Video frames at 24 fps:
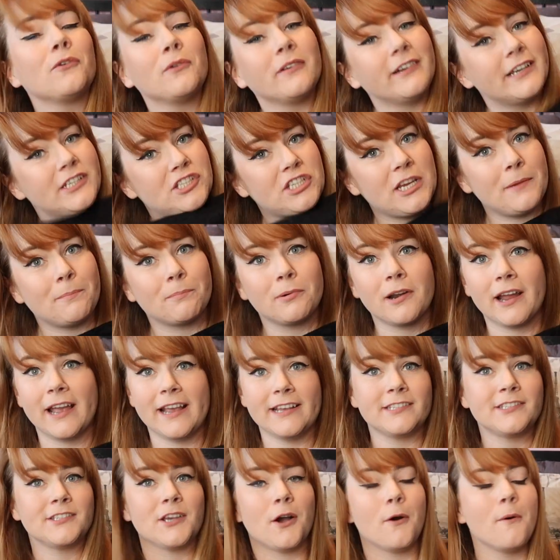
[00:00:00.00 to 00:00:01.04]
for a really cheap
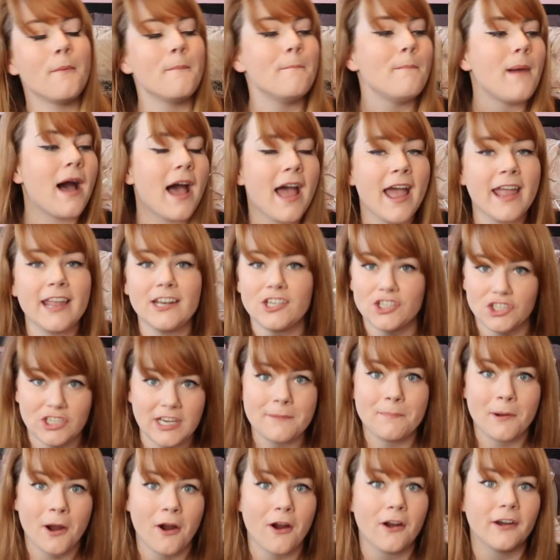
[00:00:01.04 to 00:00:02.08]
price, so my
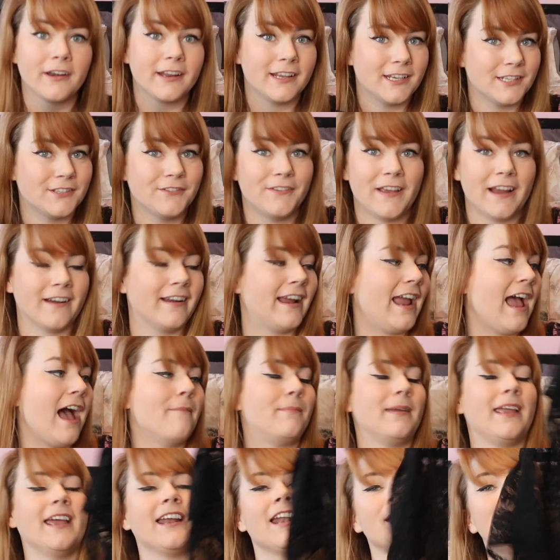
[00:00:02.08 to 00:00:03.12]
cheap heart is very
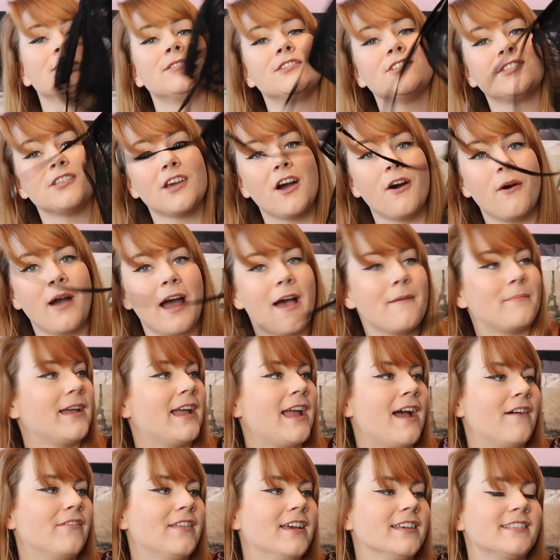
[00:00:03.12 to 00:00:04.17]
happy, and I'm so happy I
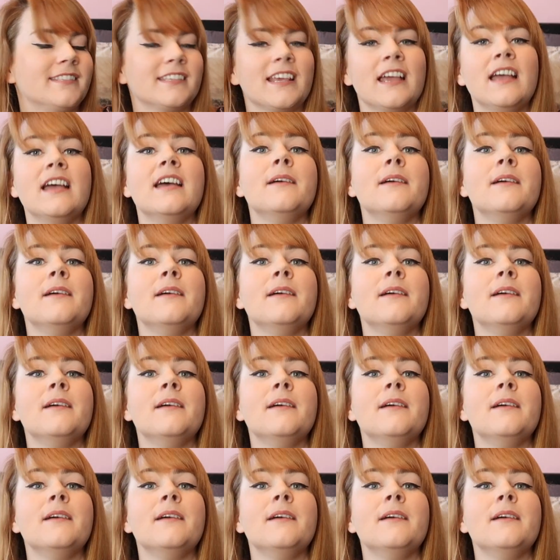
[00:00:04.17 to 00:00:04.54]
have this